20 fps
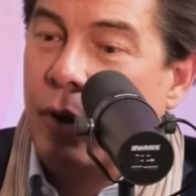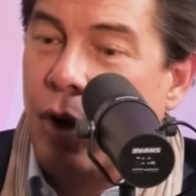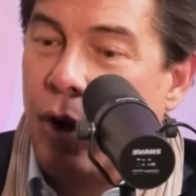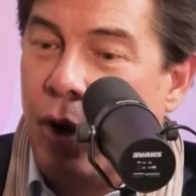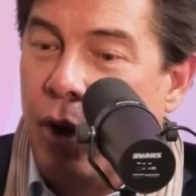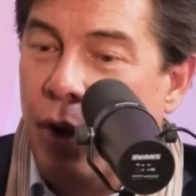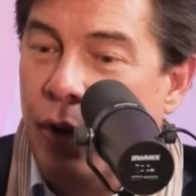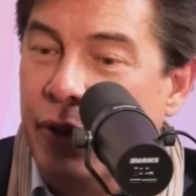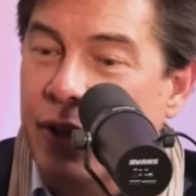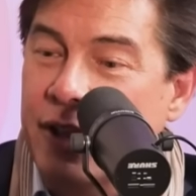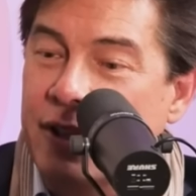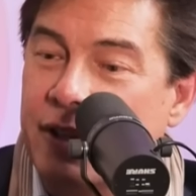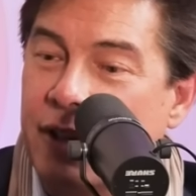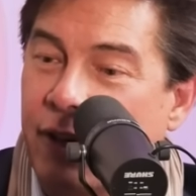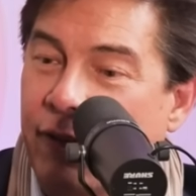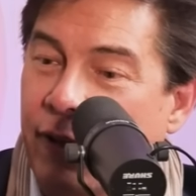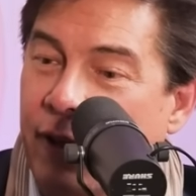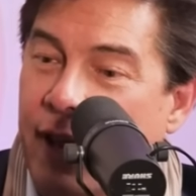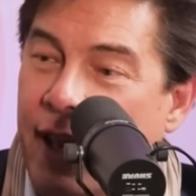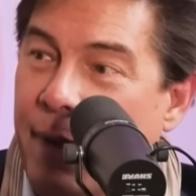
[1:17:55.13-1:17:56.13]
all these
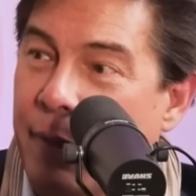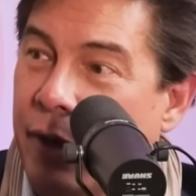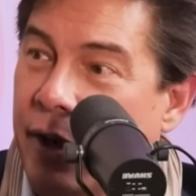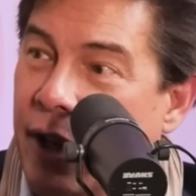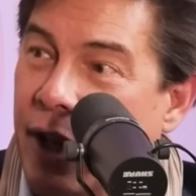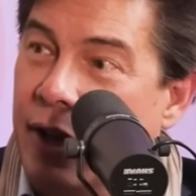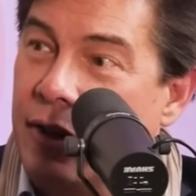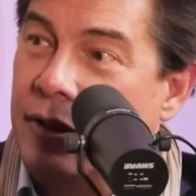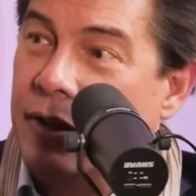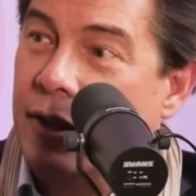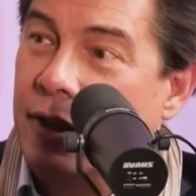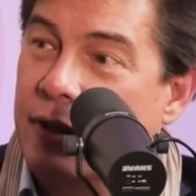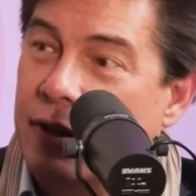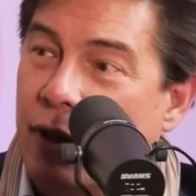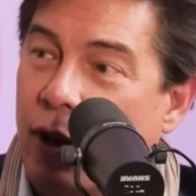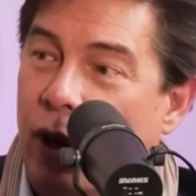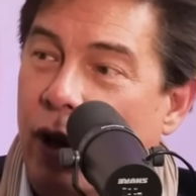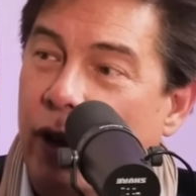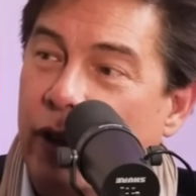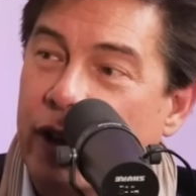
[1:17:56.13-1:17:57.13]
different emanations,
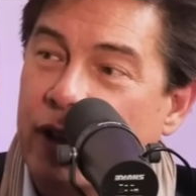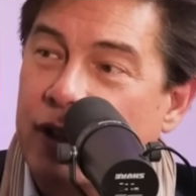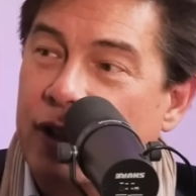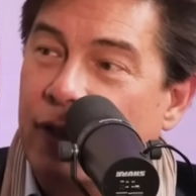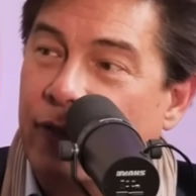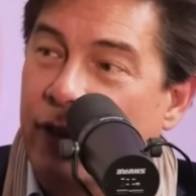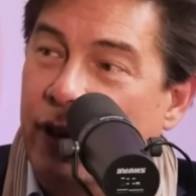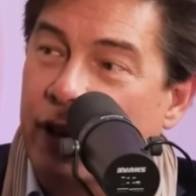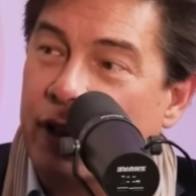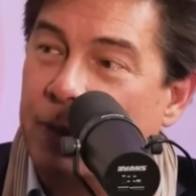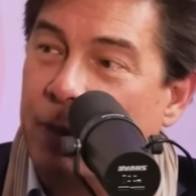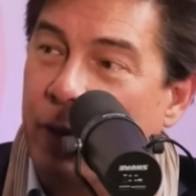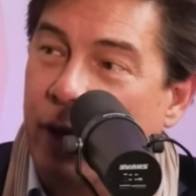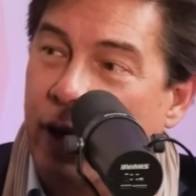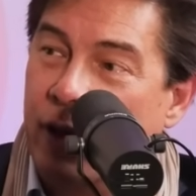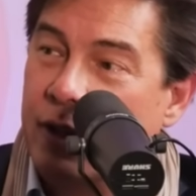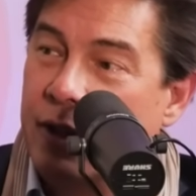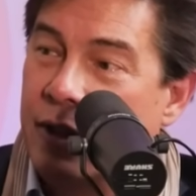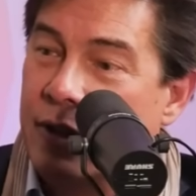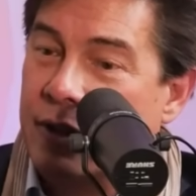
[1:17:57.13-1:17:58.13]
all these different
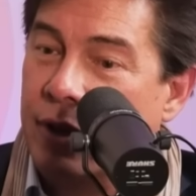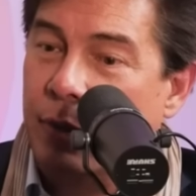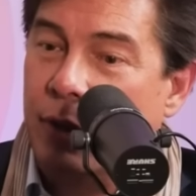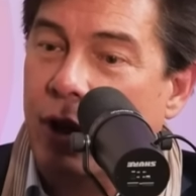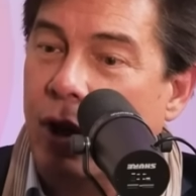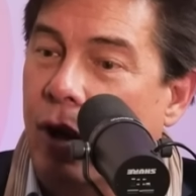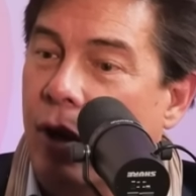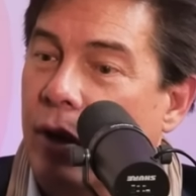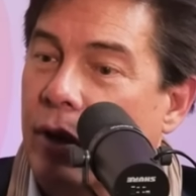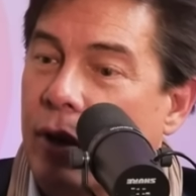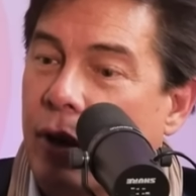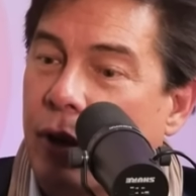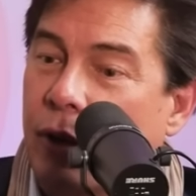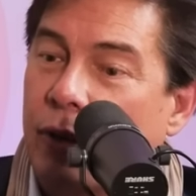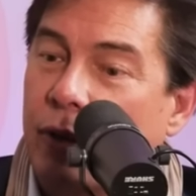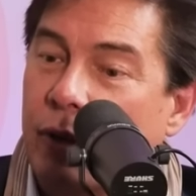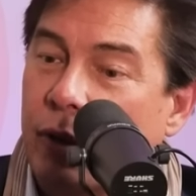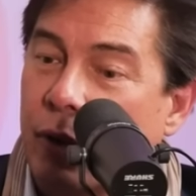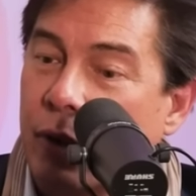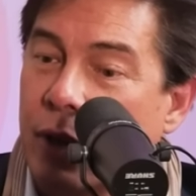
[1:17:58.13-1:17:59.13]
experiences that we all go
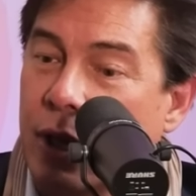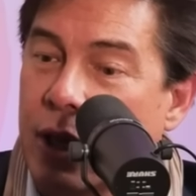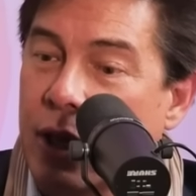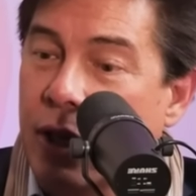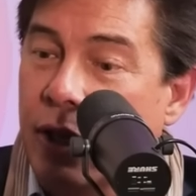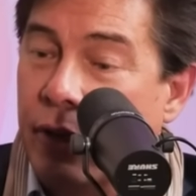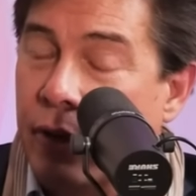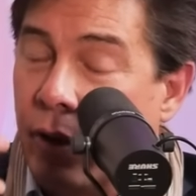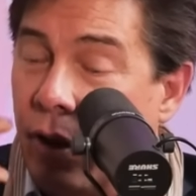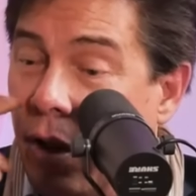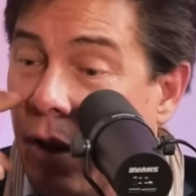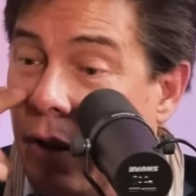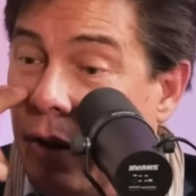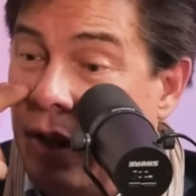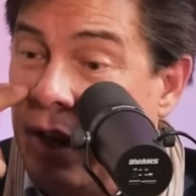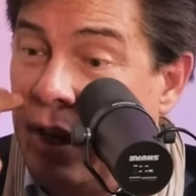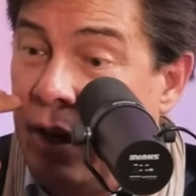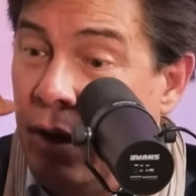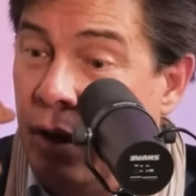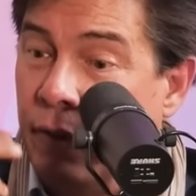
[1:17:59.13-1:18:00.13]
through, they're all
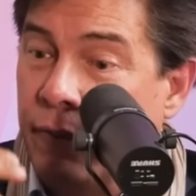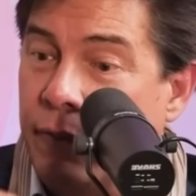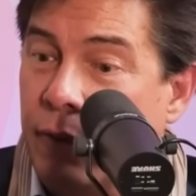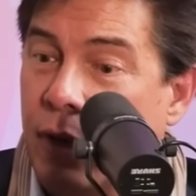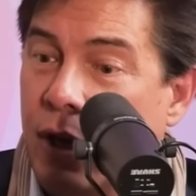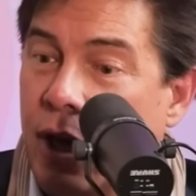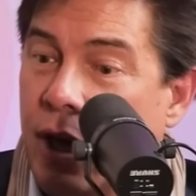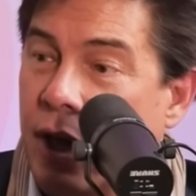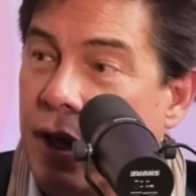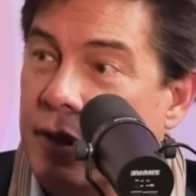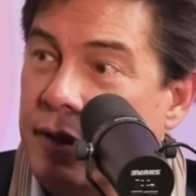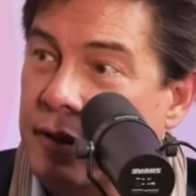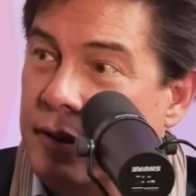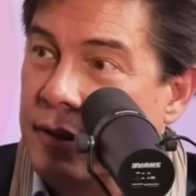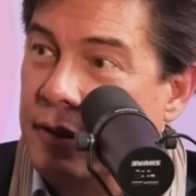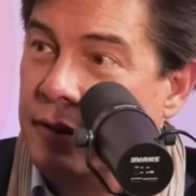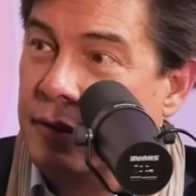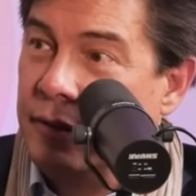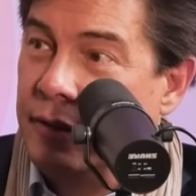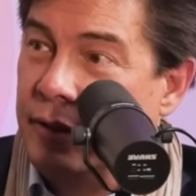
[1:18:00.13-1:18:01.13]
here for us
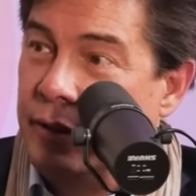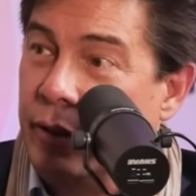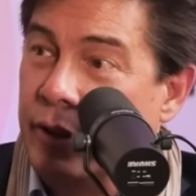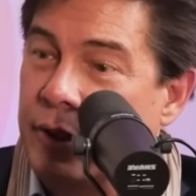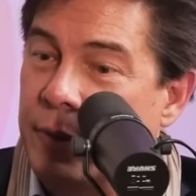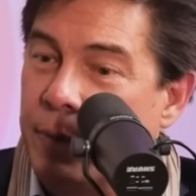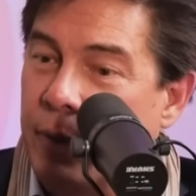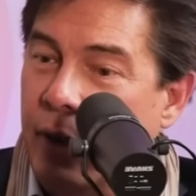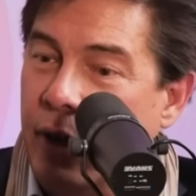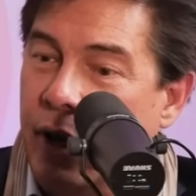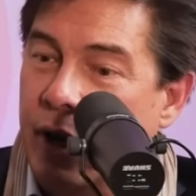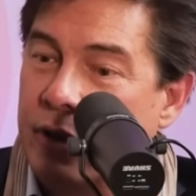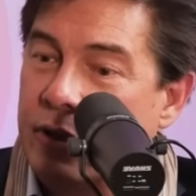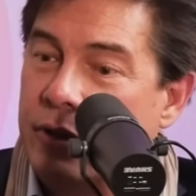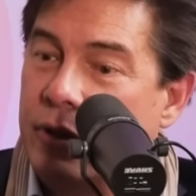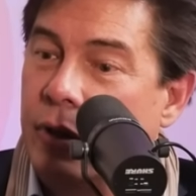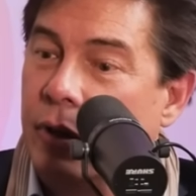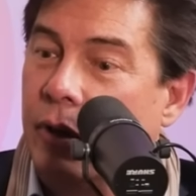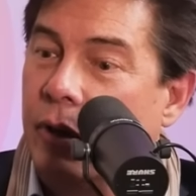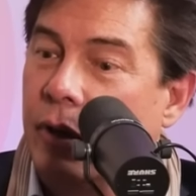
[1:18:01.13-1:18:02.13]
to experience,
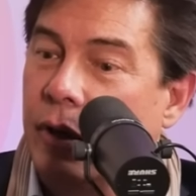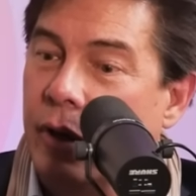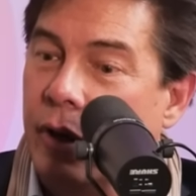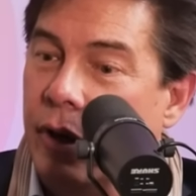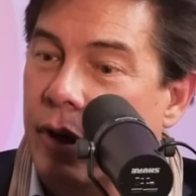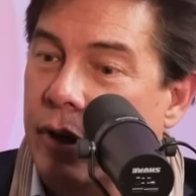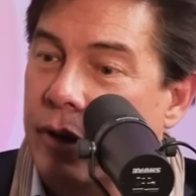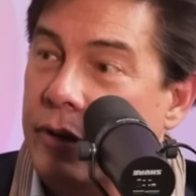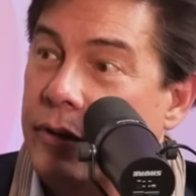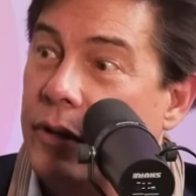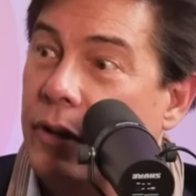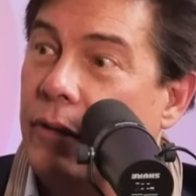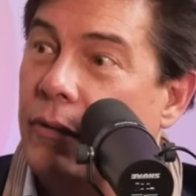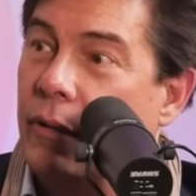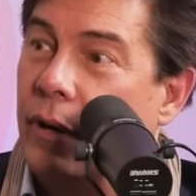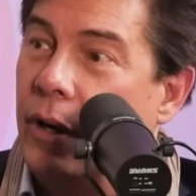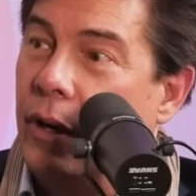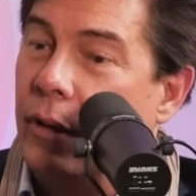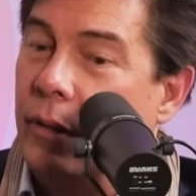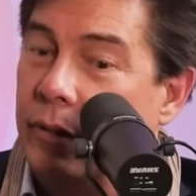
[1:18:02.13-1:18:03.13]
to learn, to
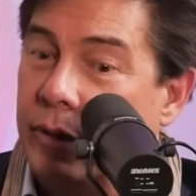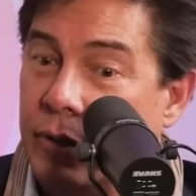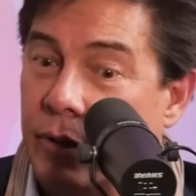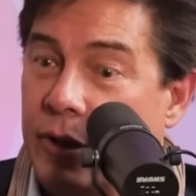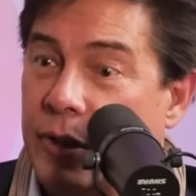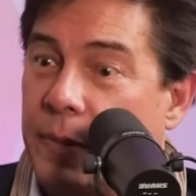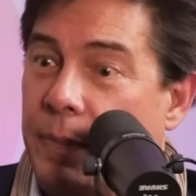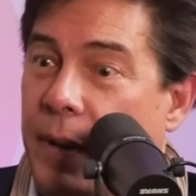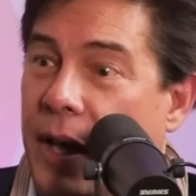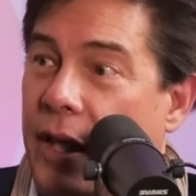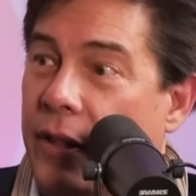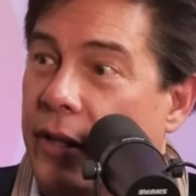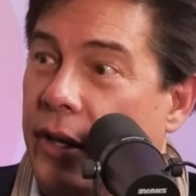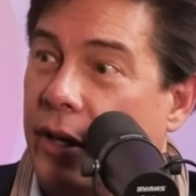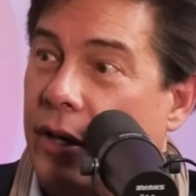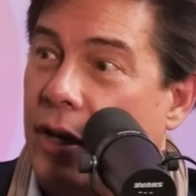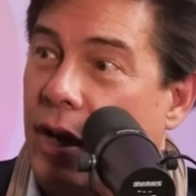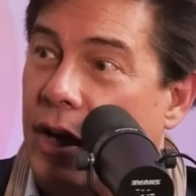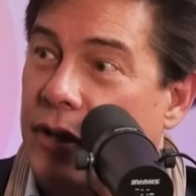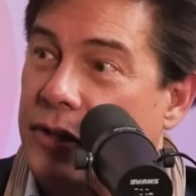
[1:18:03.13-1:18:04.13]
grow, to expand the
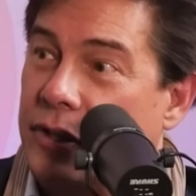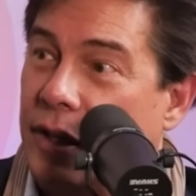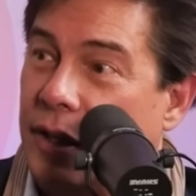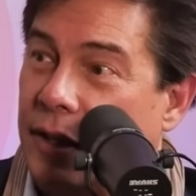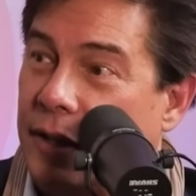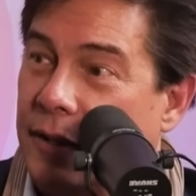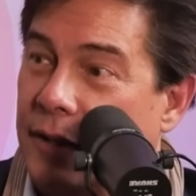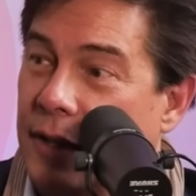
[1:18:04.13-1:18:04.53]
Akashic,